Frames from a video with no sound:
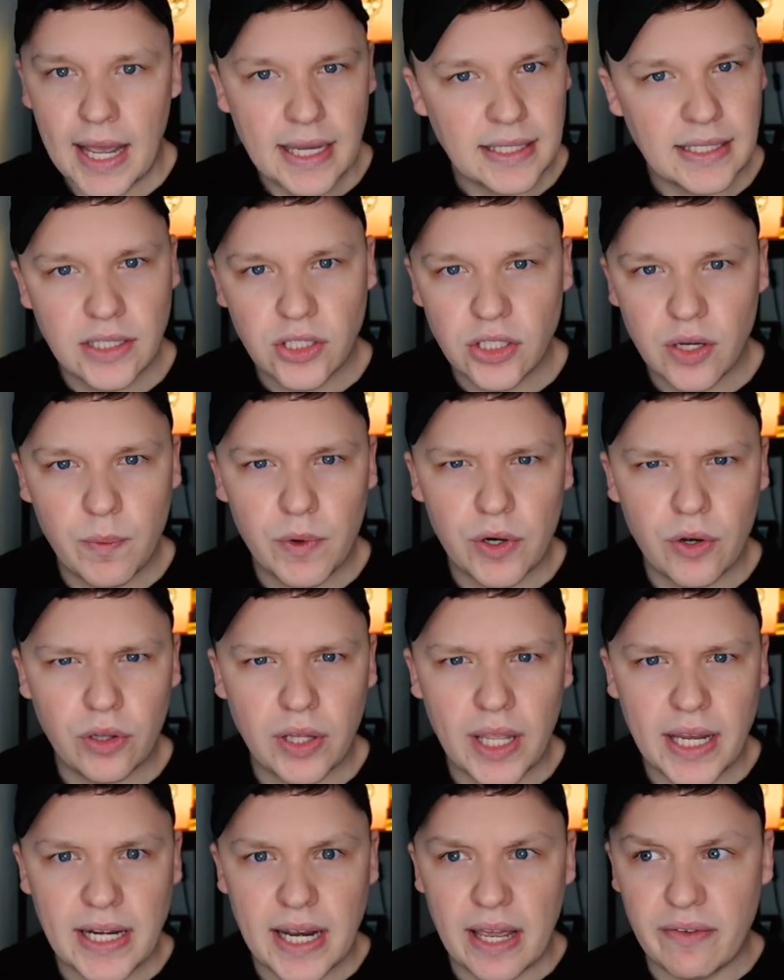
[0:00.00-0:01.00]
seen somewhere
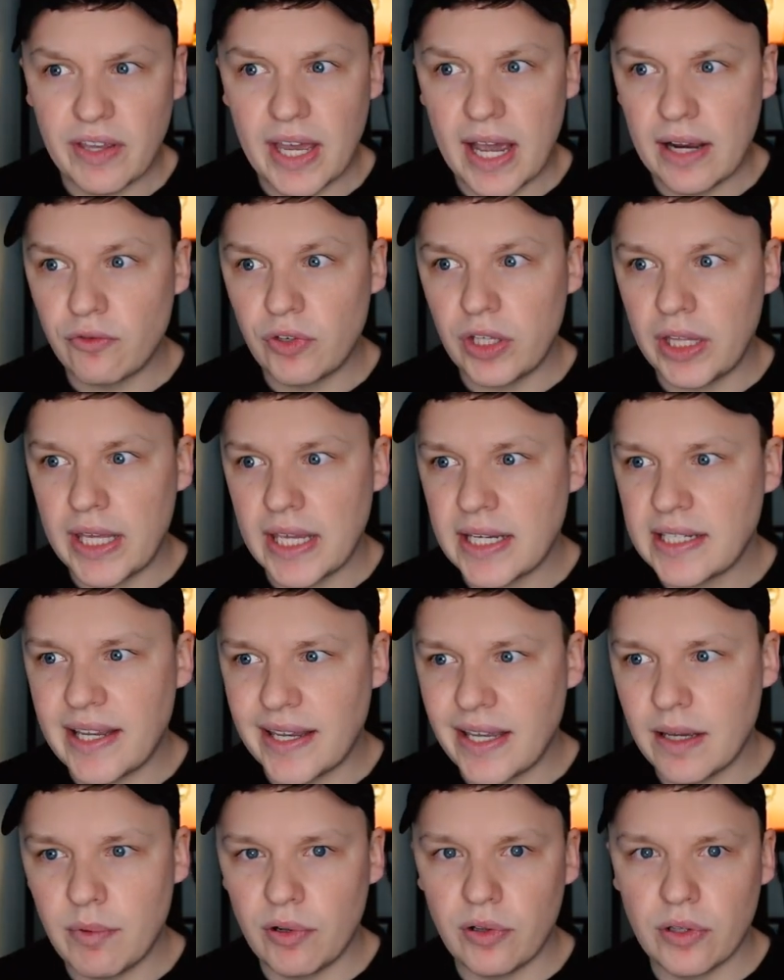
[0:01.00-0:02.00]
online if you act really
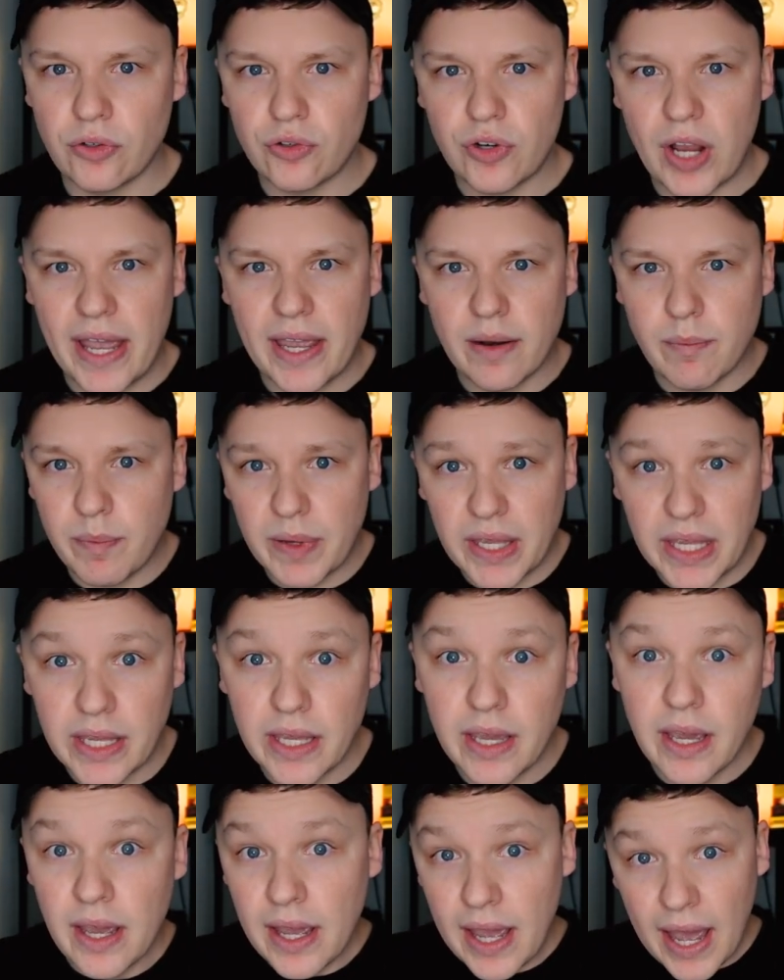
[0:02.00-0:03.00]
excitable and try and
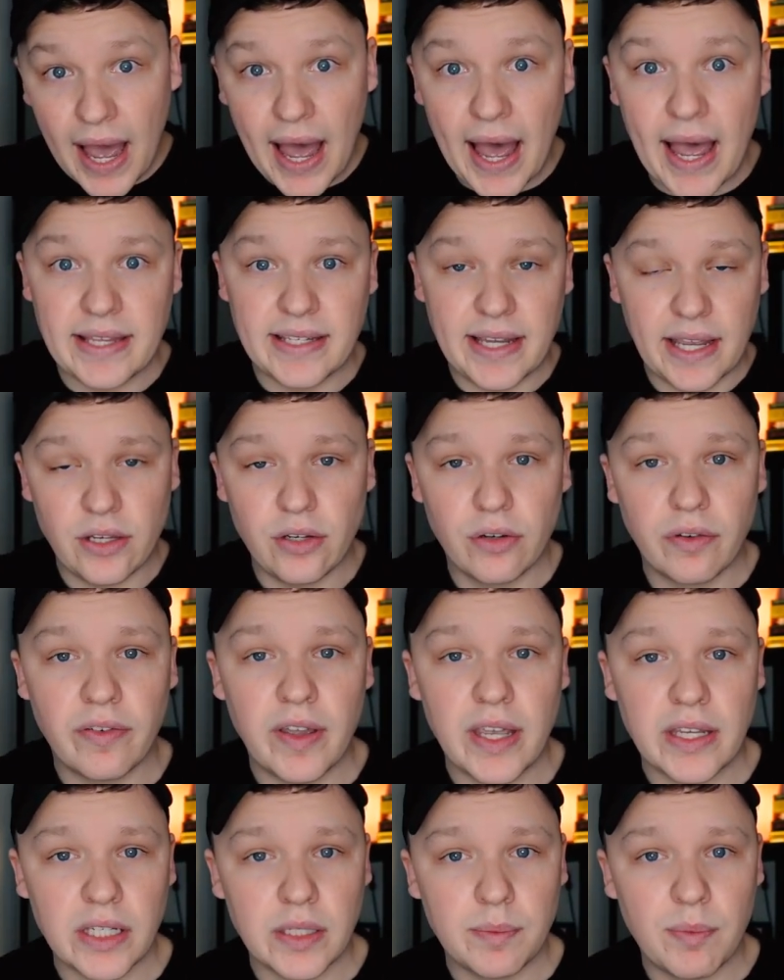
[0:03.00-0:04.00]
be as in your
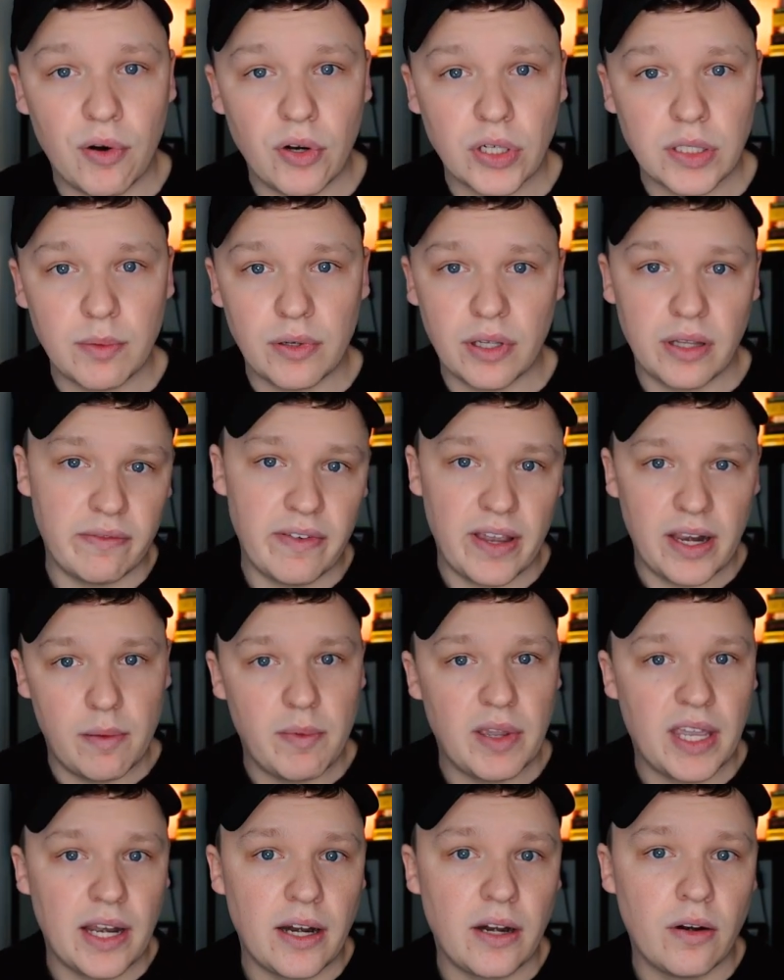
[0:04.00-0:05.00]
face as possible at the very
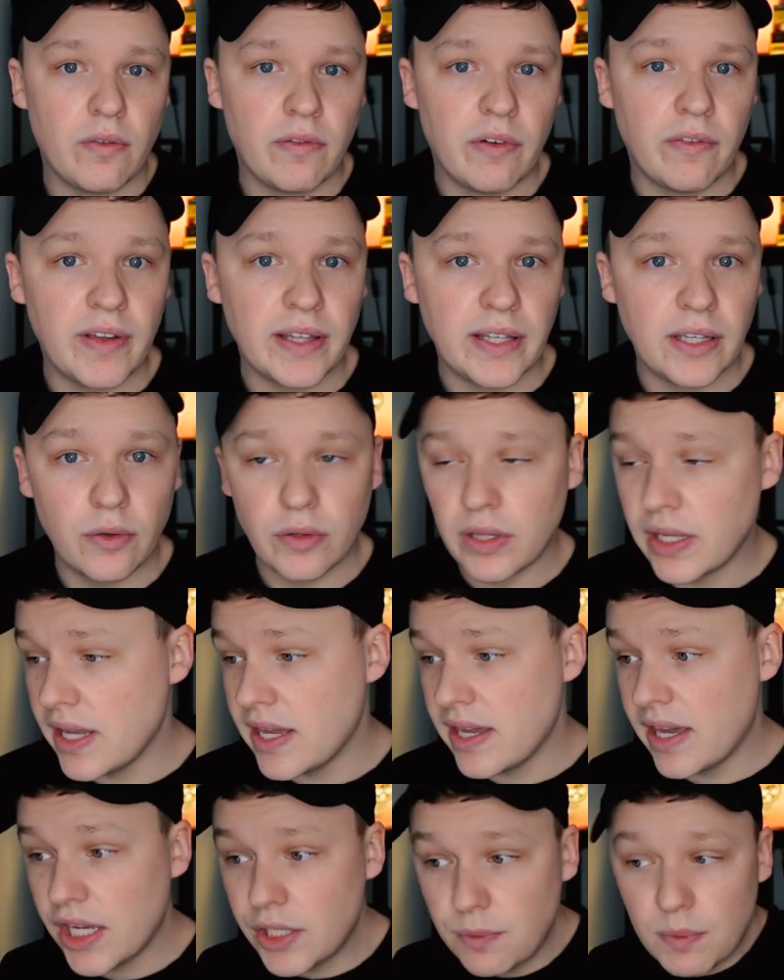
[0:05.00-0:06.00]
beginning of a video, the
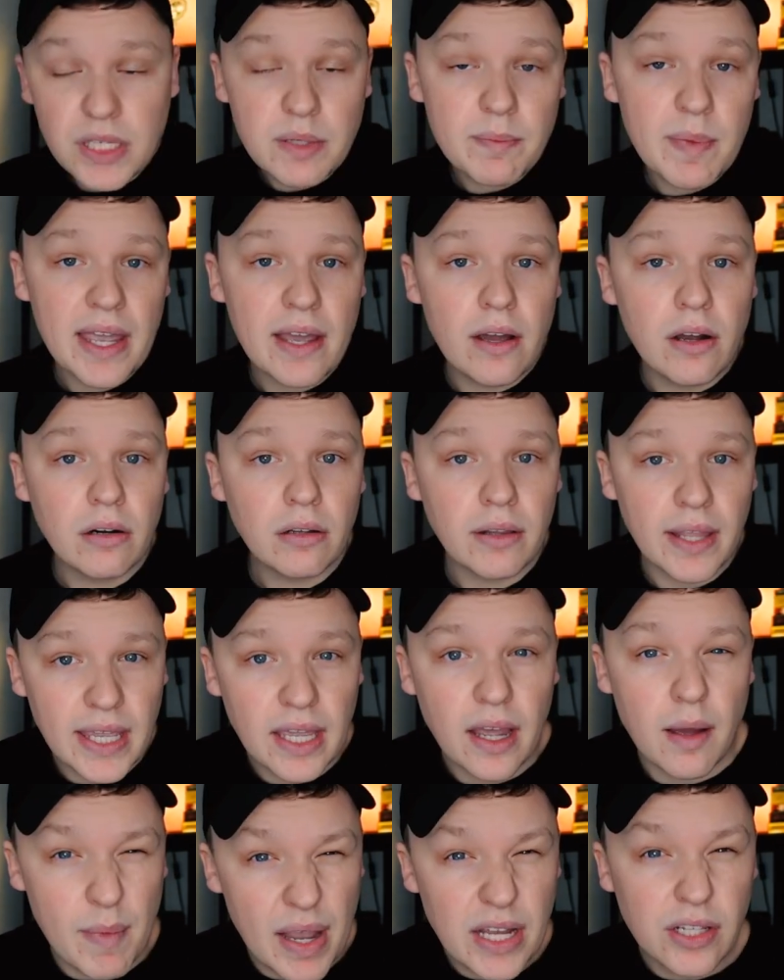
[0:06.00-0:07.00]
engagement's better,
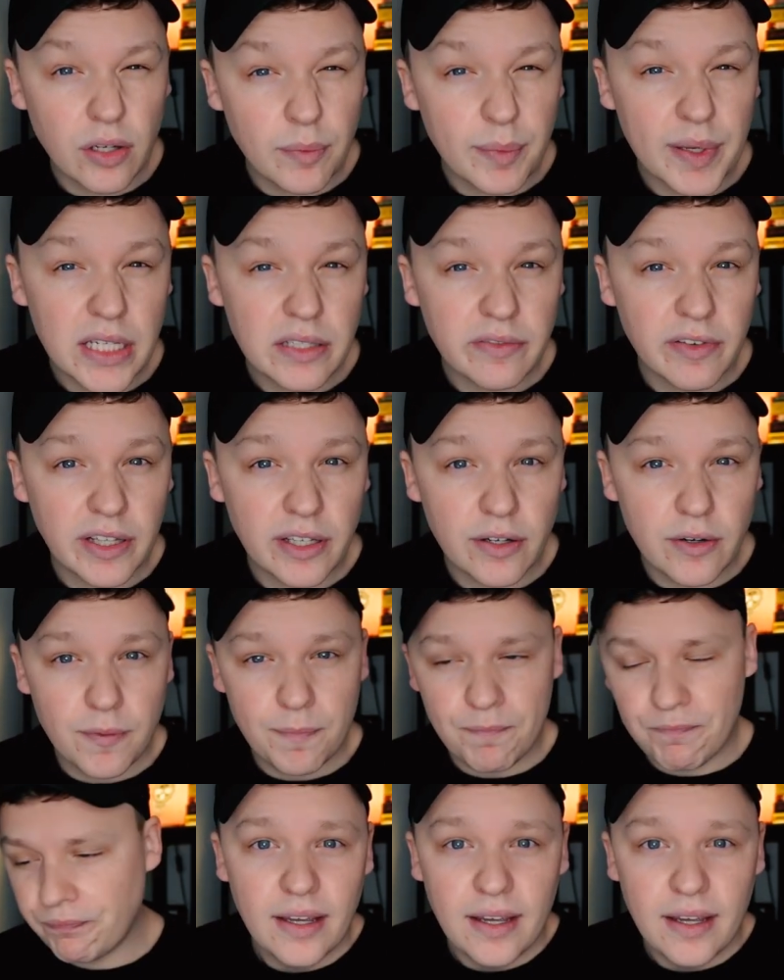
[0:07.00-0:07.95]
like a Mr. Beast video.